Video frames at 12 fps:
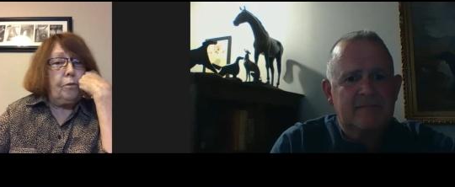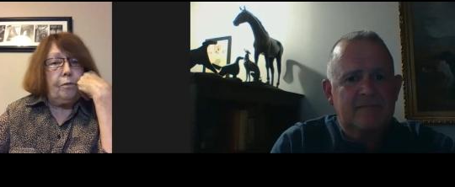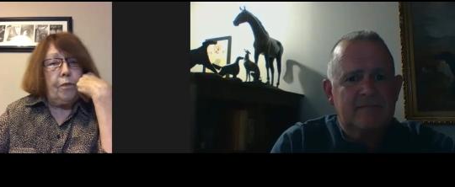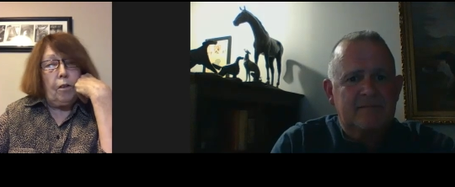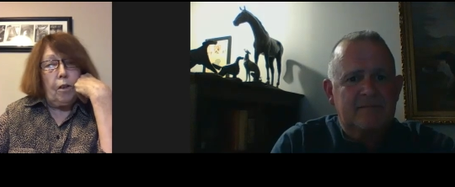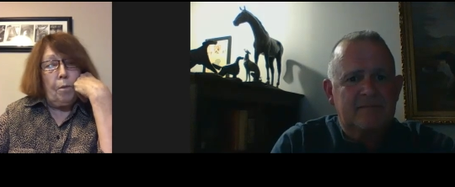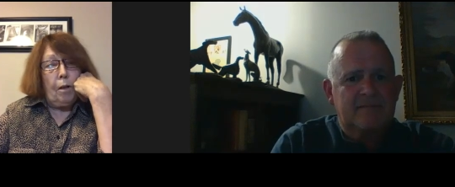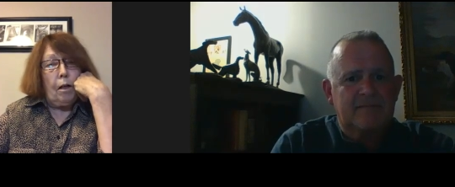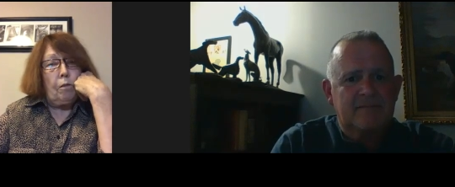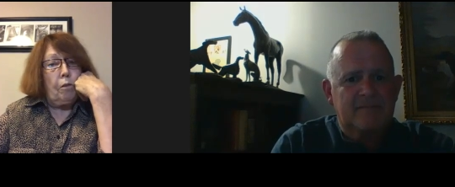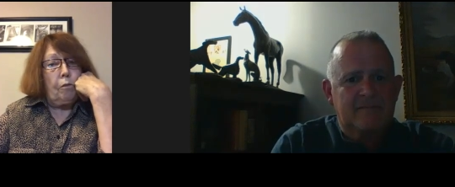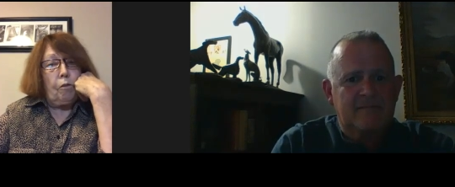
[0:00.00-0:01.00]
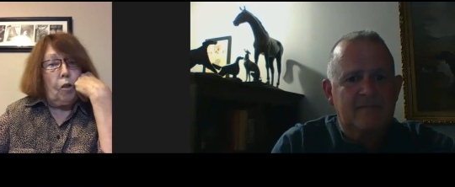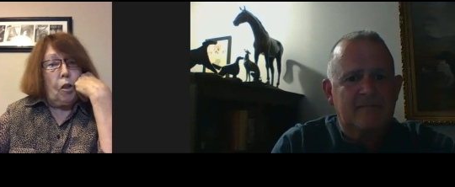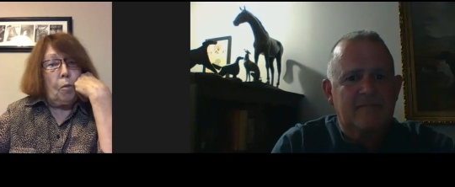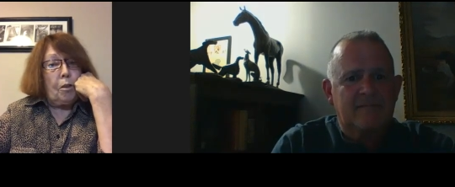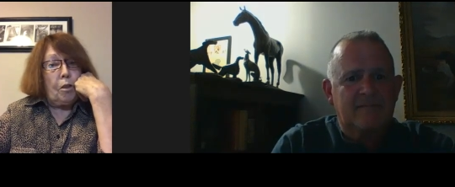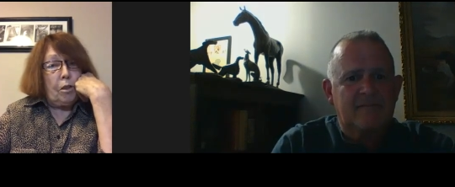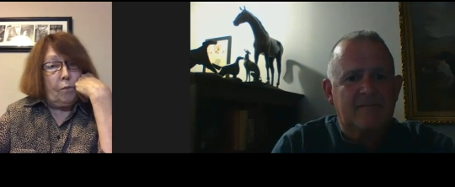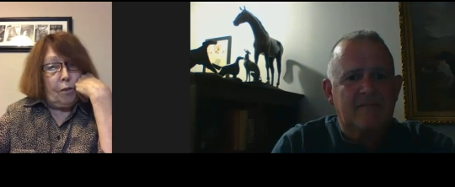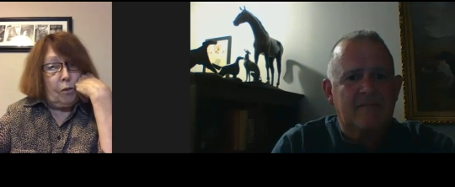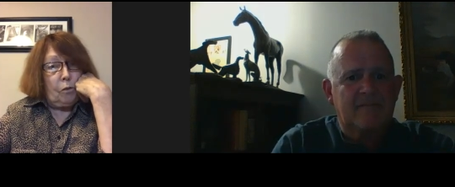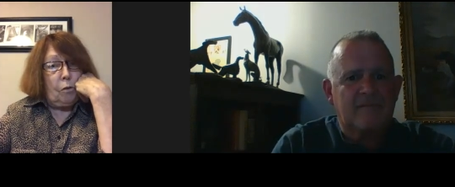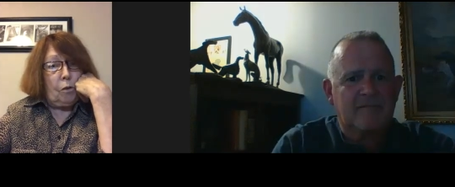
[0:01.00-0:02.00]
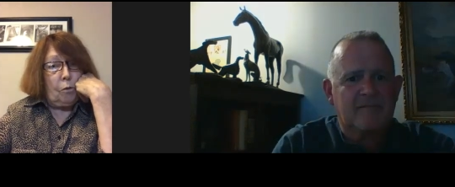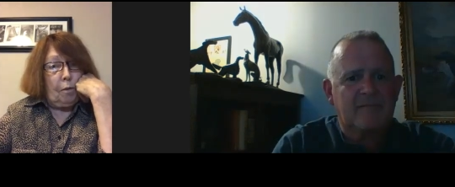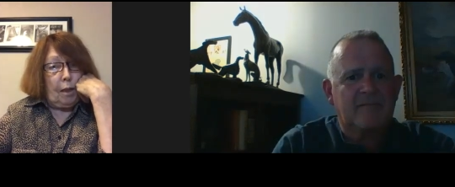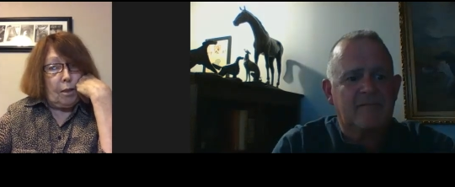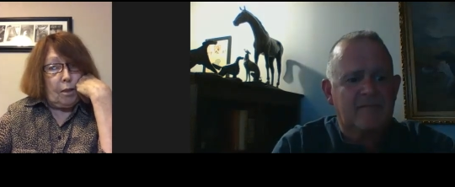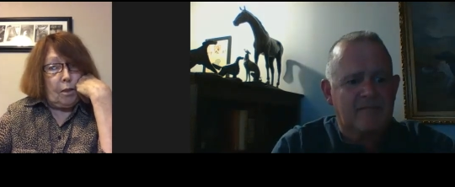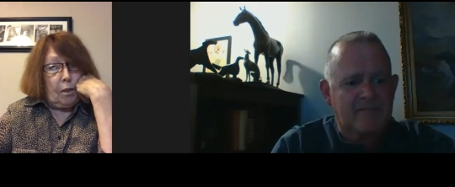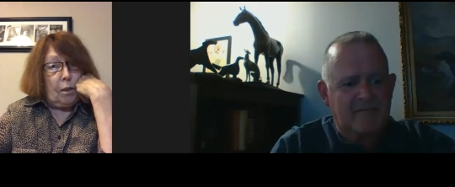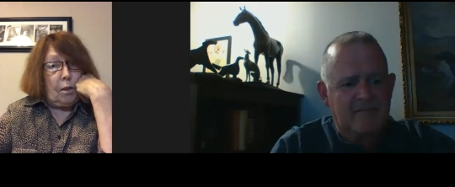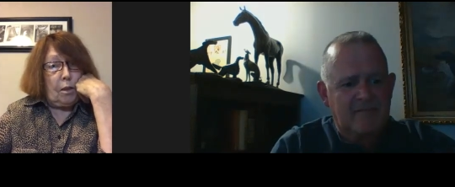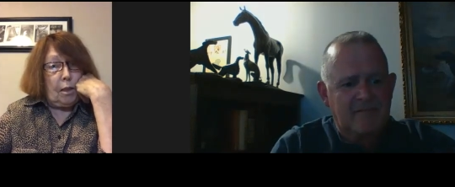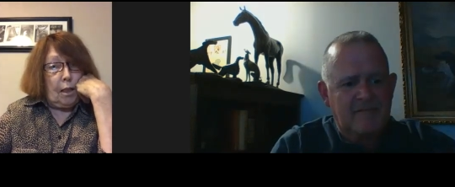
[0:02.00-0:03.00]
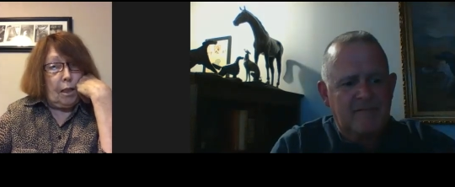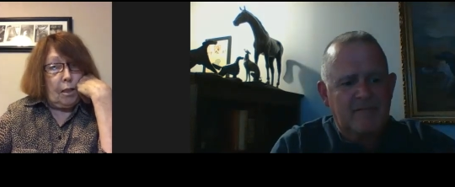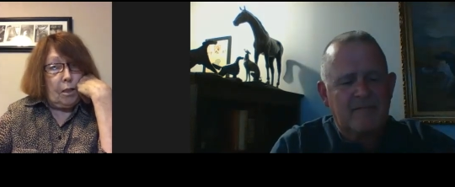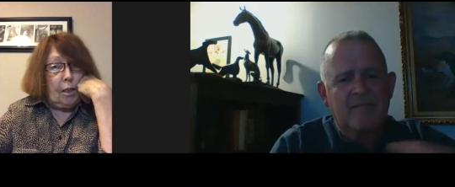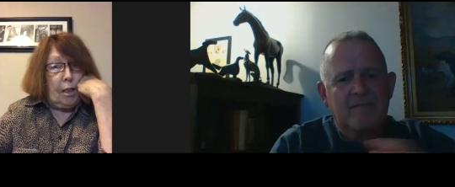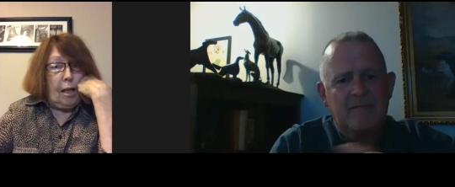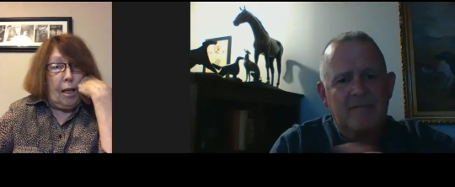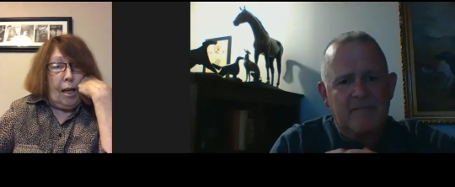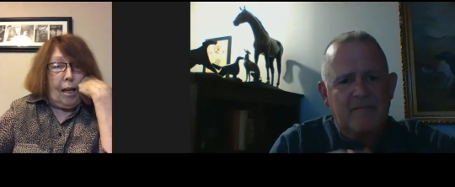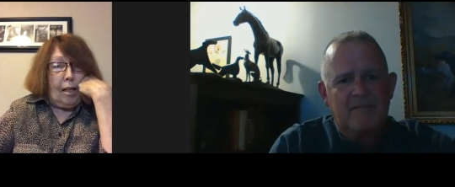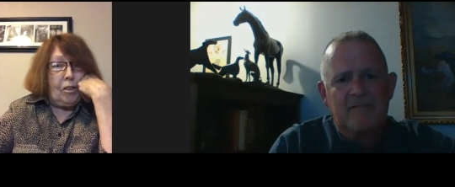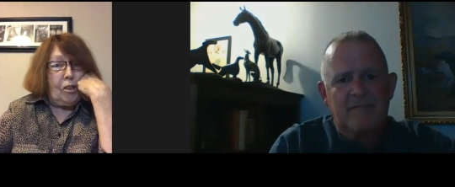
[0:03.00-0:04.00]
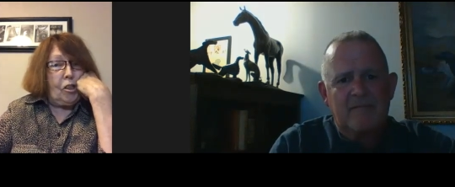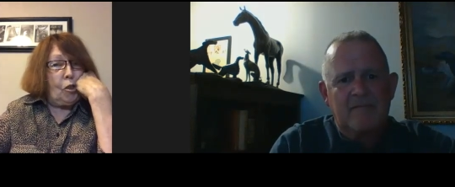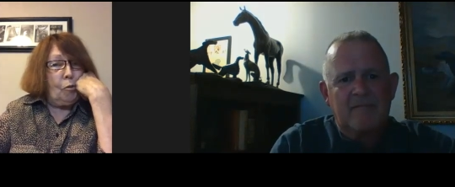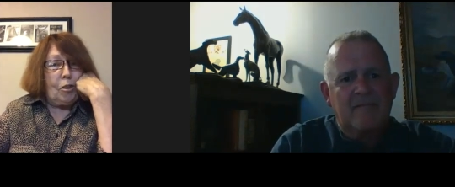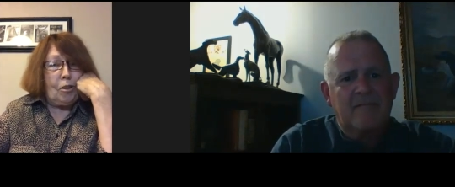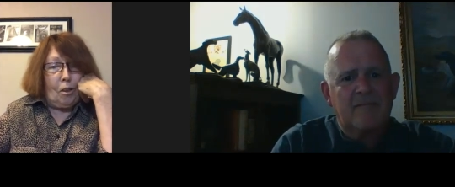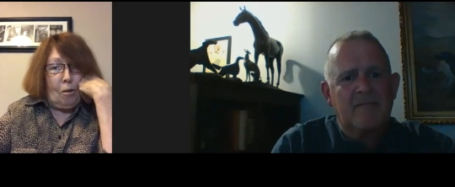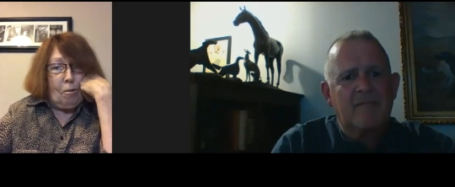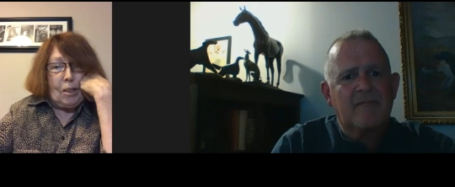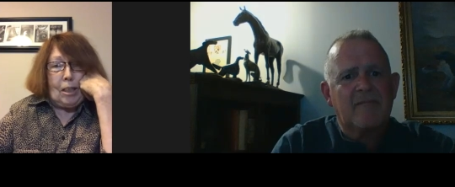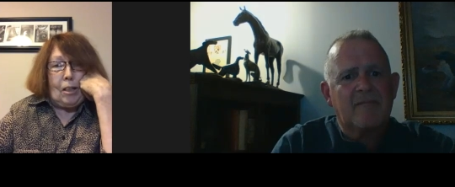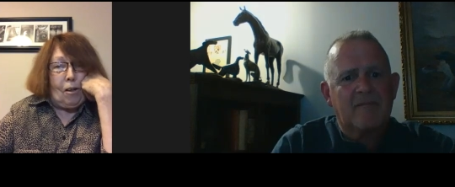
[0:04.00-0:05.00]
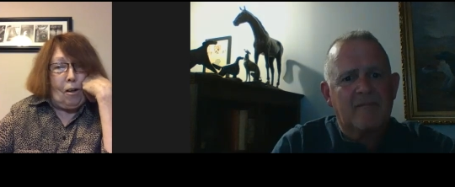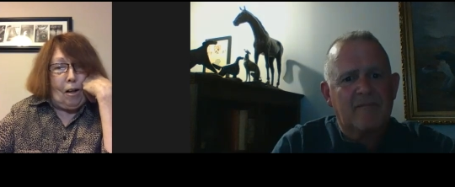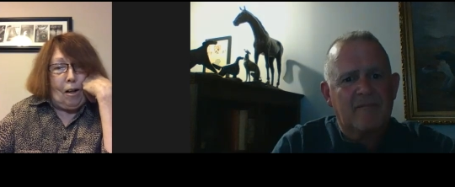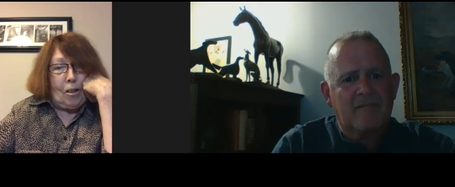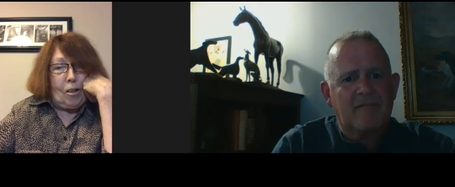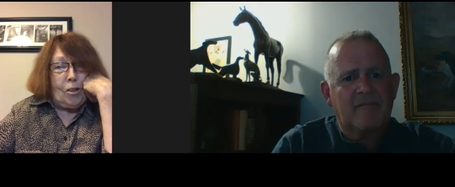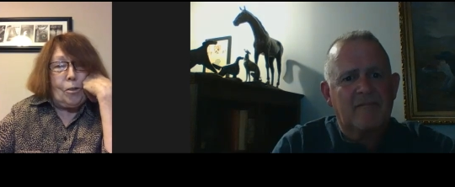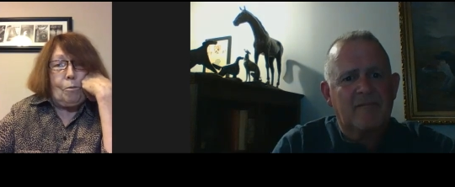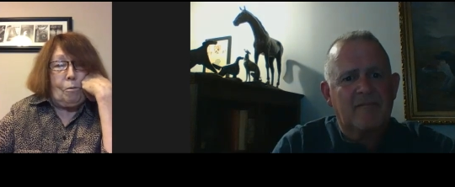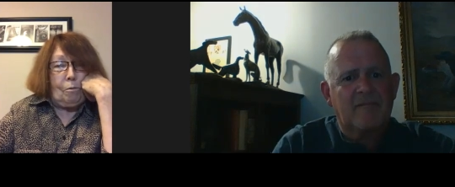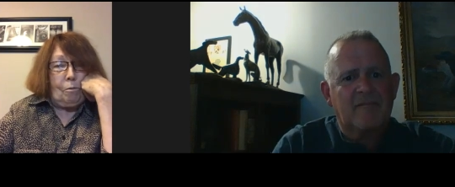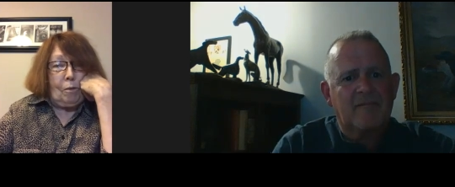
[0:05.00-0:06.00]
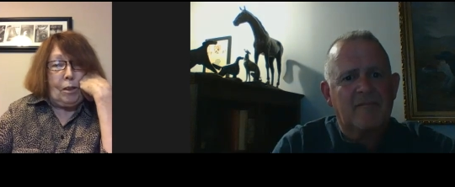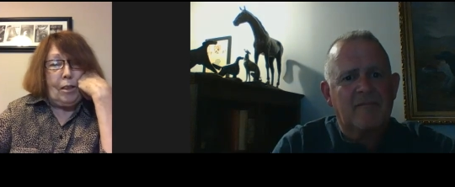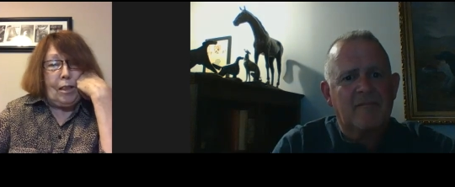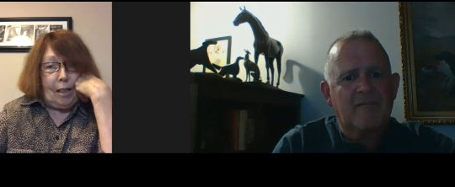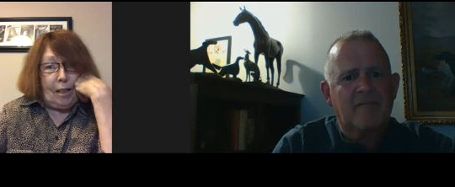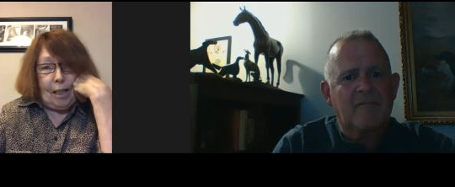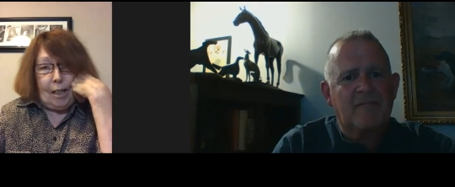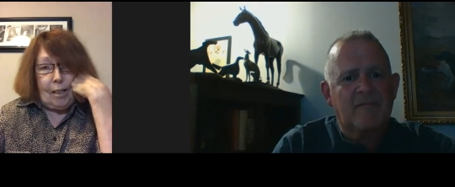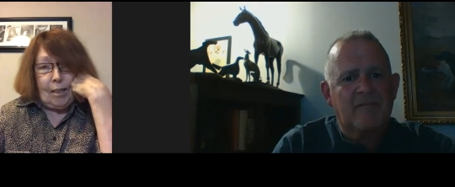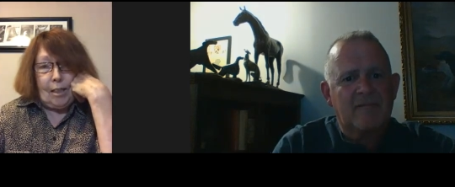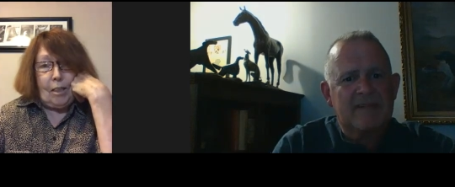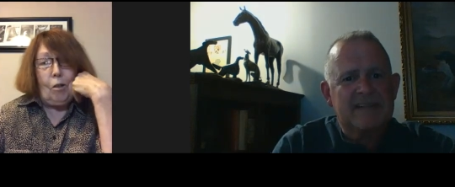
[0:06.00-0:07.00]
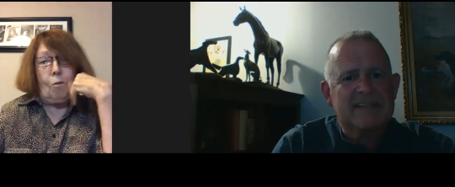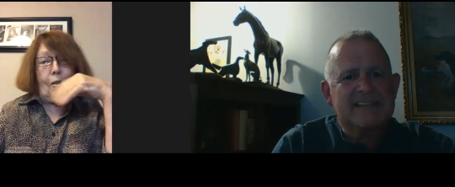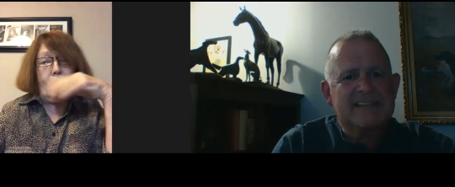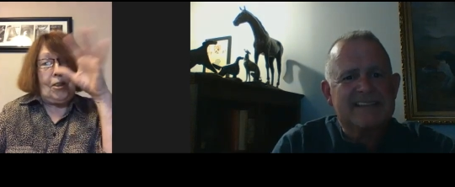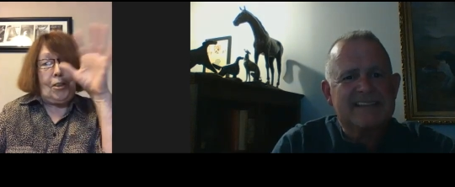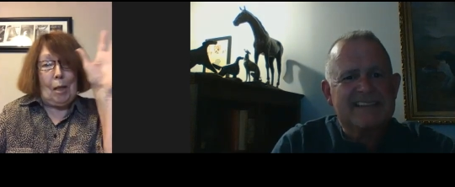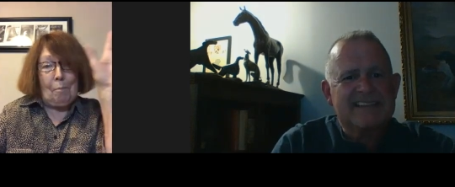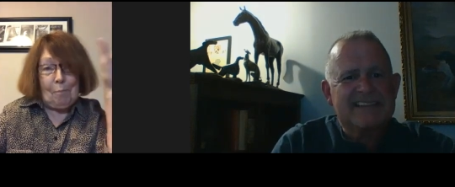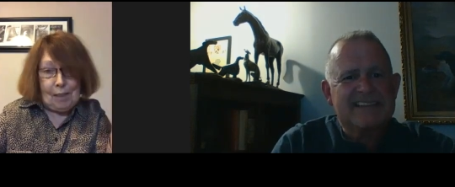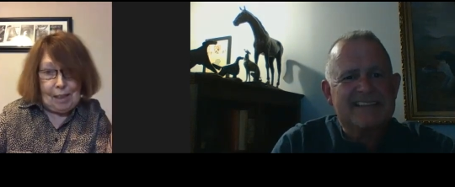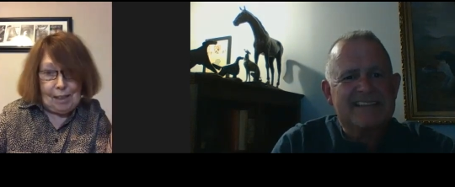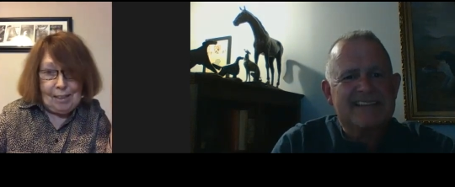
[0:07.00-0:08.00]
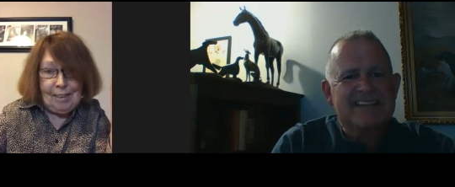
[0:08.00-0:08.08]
Speaker 1: very powerful in the Pacific Northwest in the States and she was always at odds with the AKC over something.